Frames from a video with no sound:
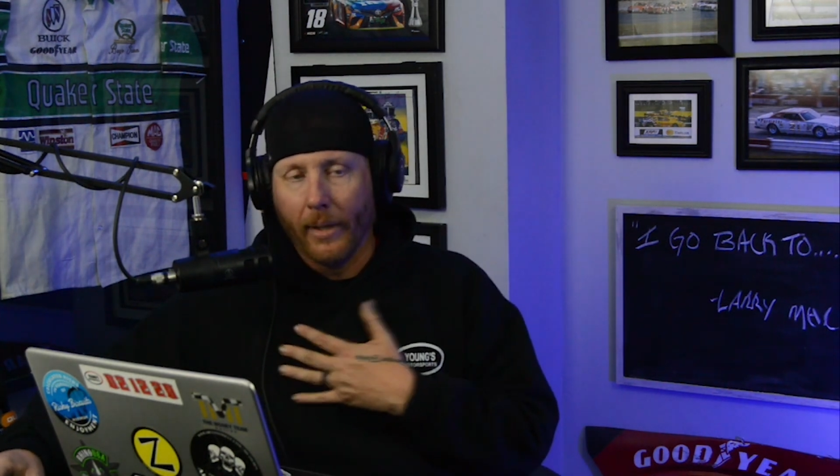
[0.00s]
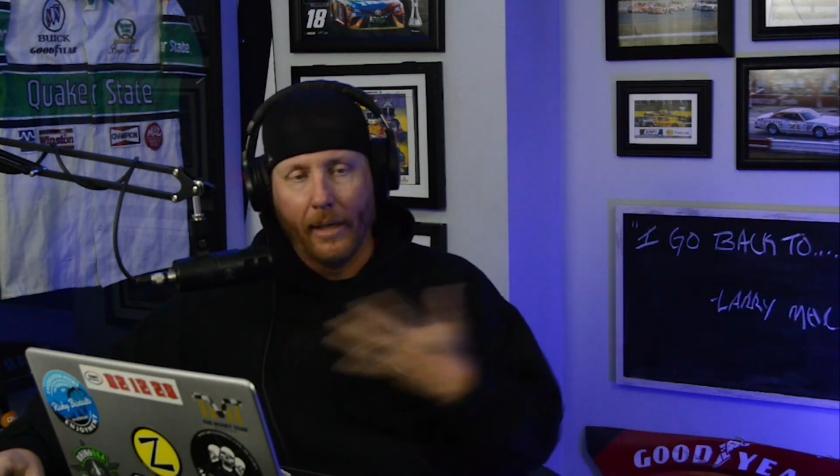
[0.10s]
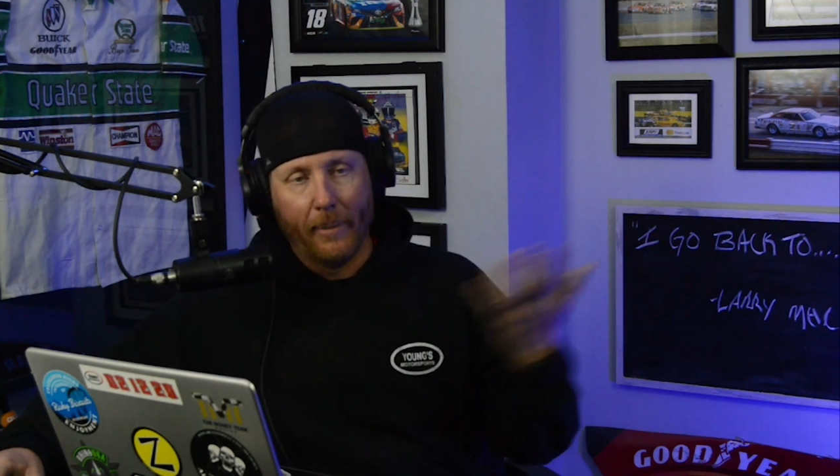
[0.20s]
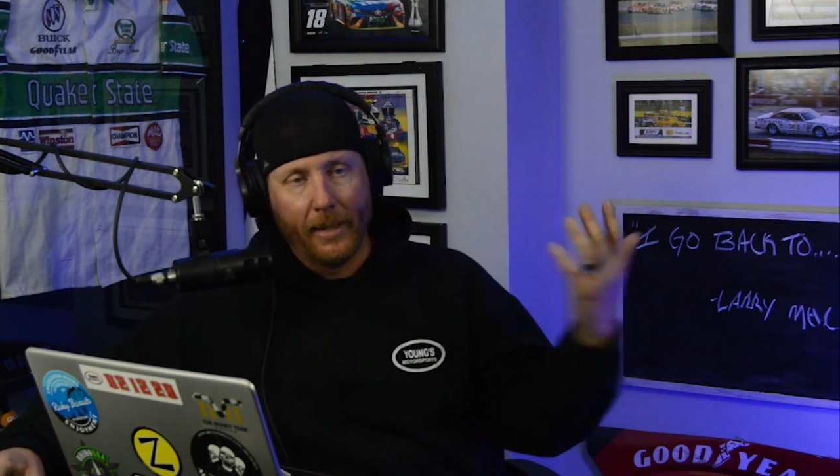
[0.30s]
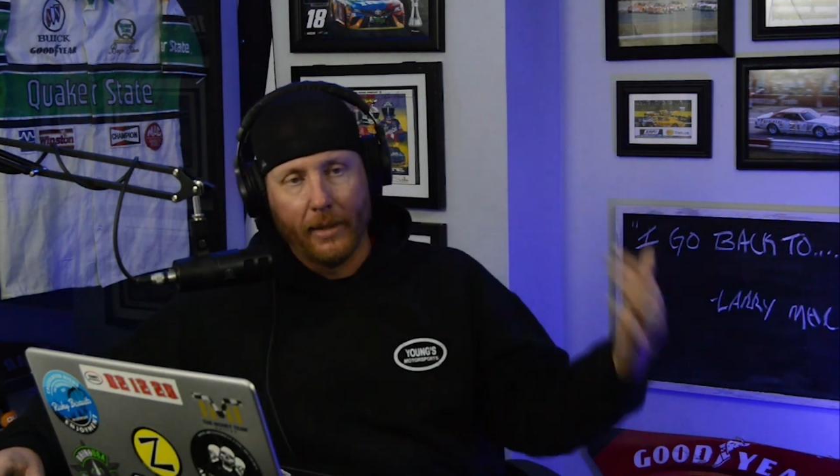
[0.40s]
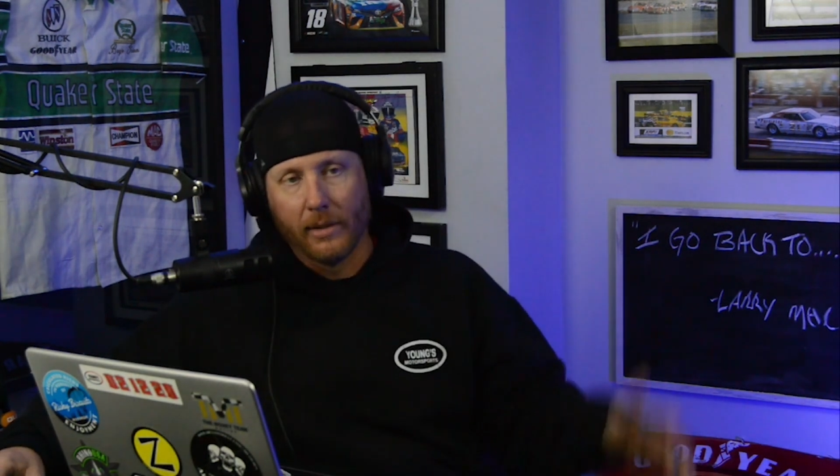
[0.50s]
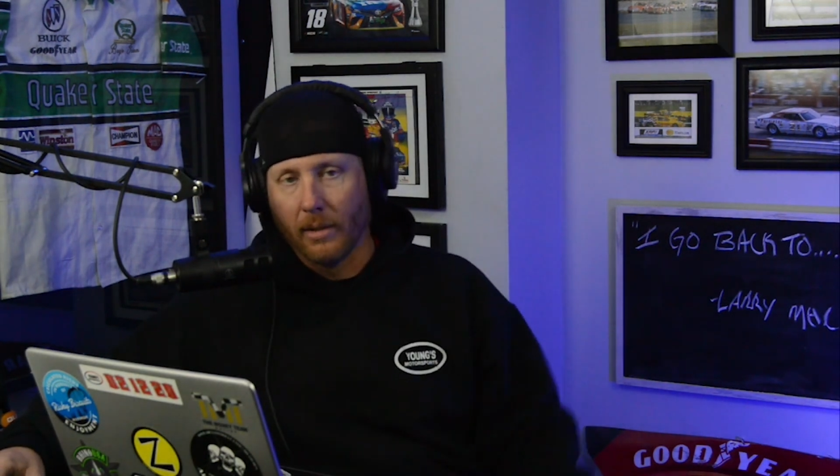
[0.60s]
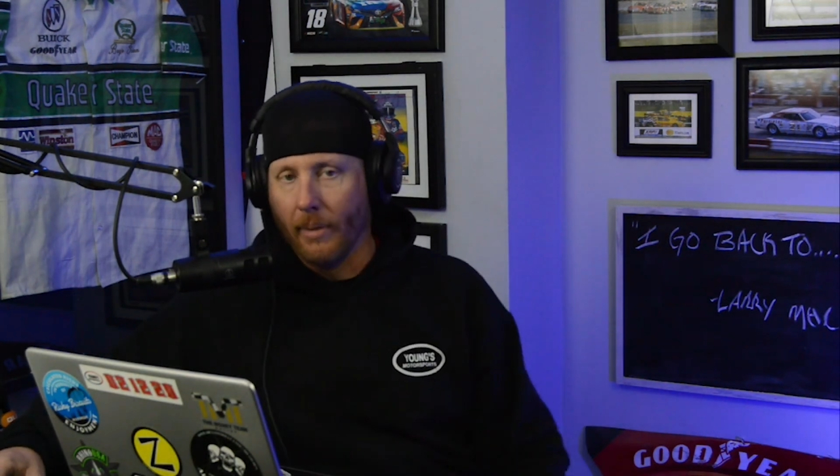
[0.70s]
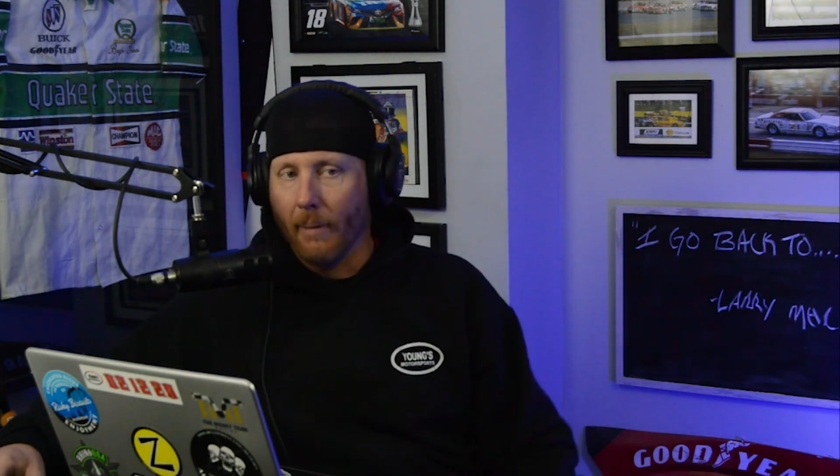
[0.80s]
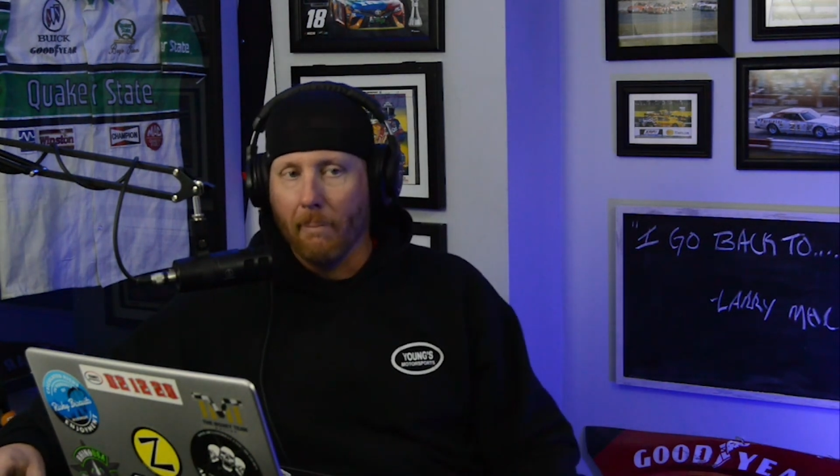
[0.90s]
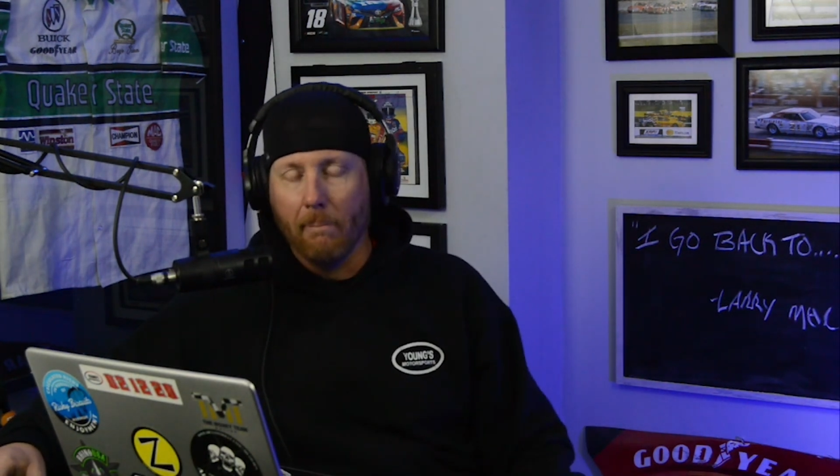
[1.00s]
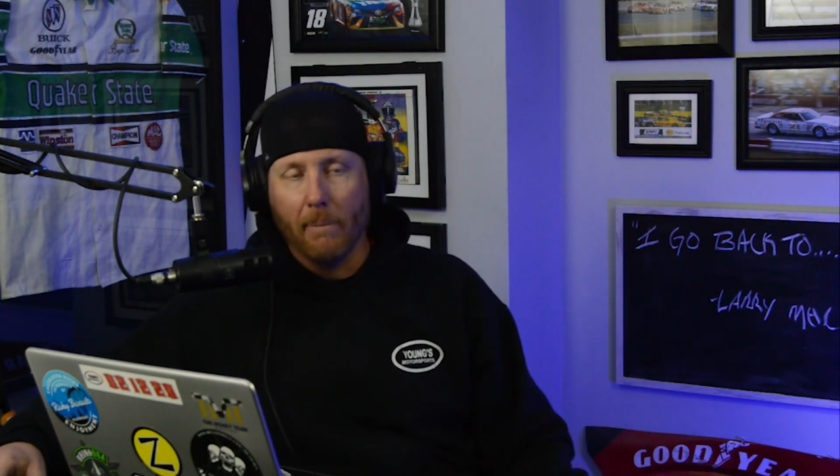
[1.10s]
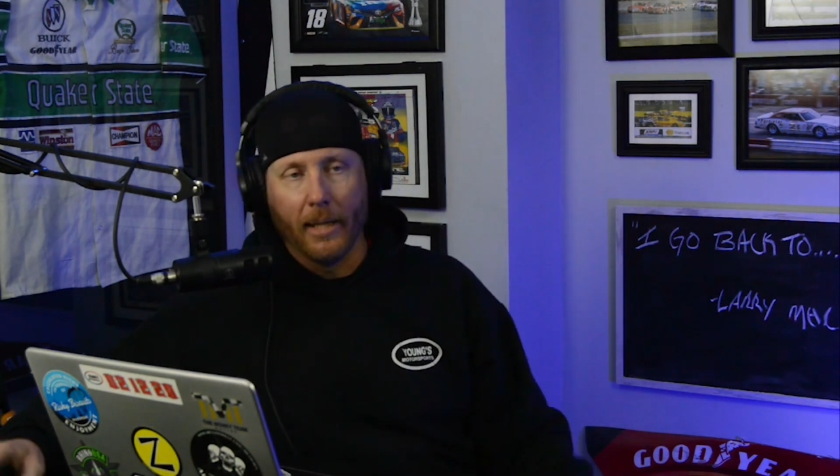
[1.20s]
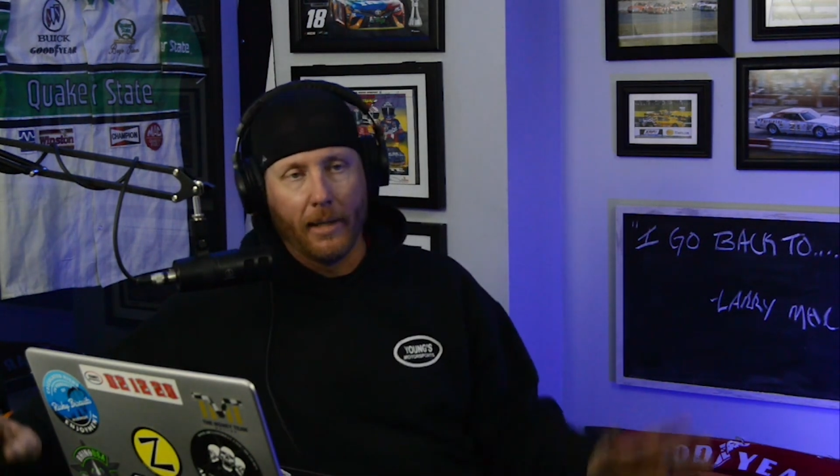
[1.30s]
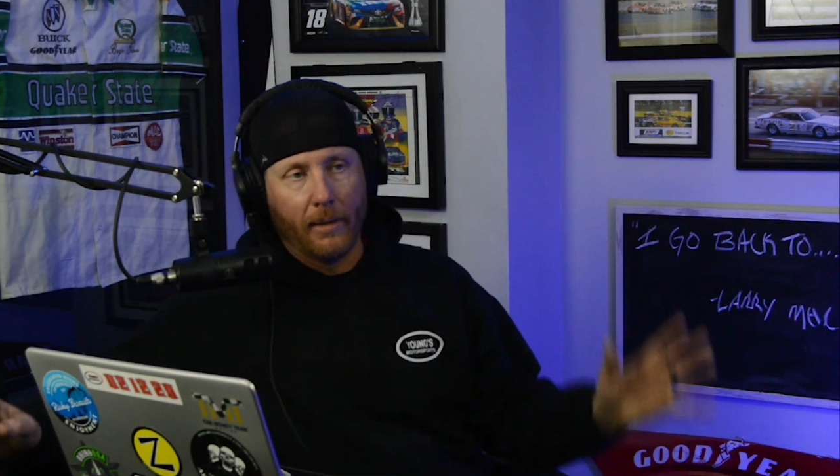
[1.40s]
There's going to be a
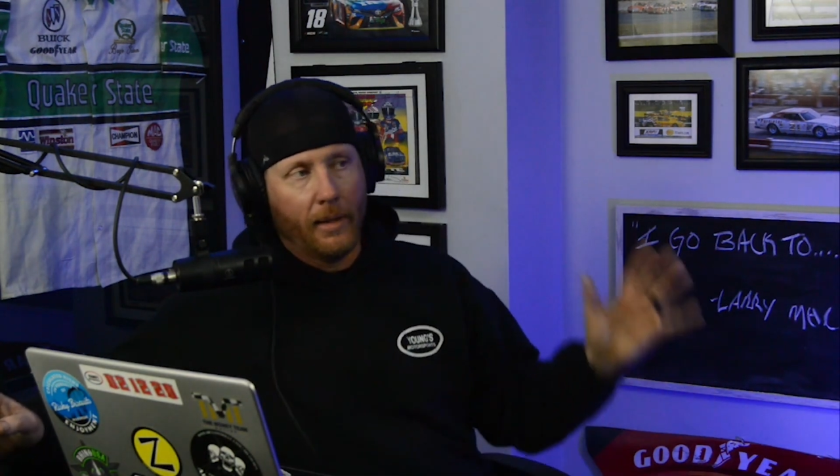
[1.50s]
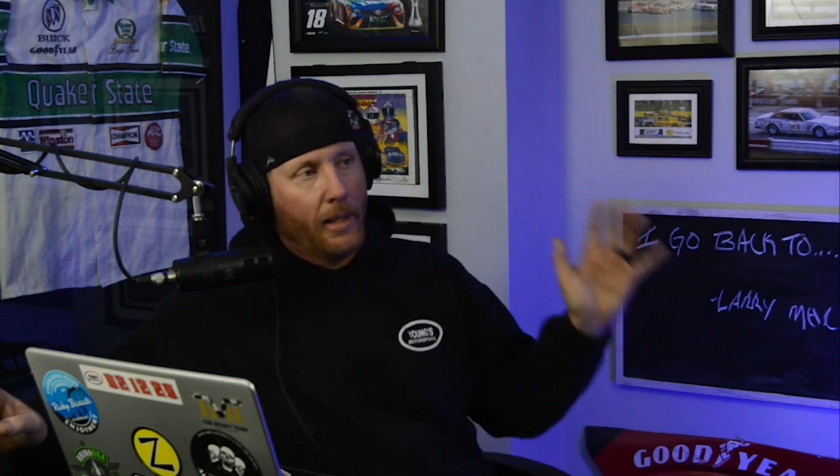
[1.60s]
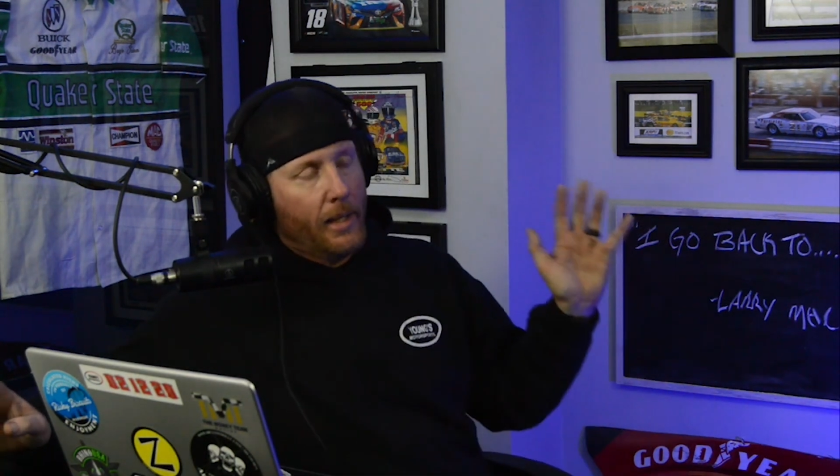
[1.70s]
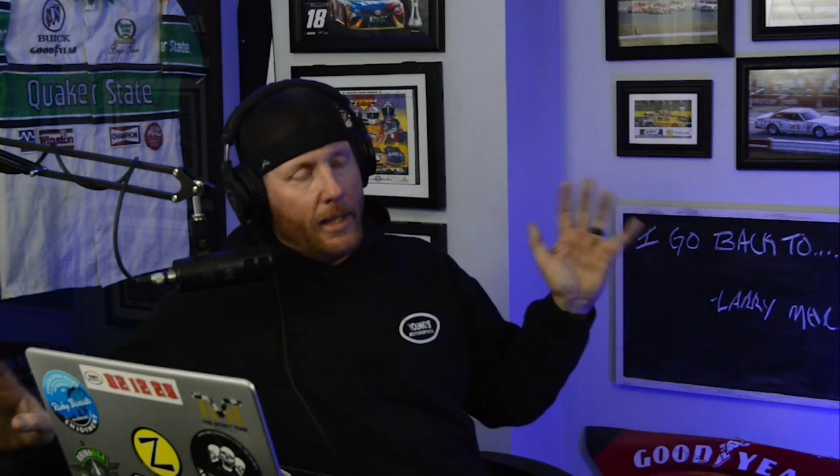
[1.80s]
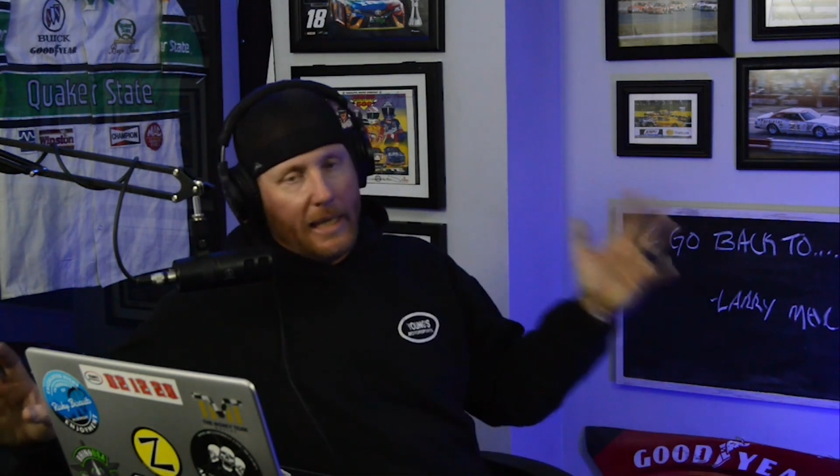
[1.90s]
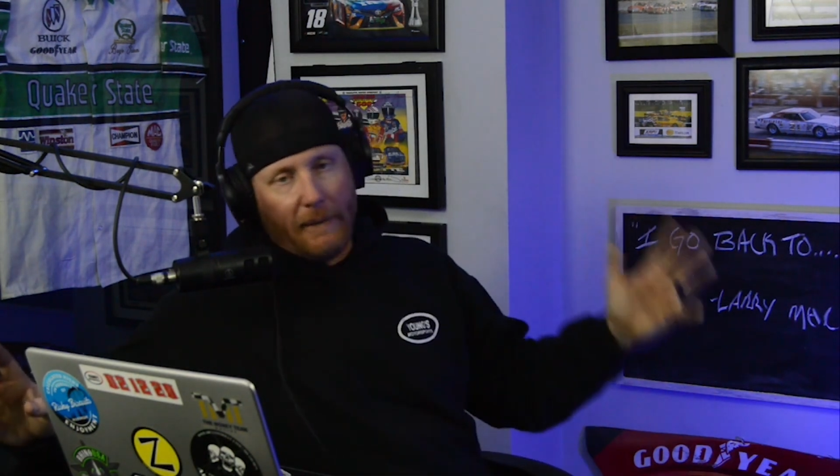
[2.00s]
million different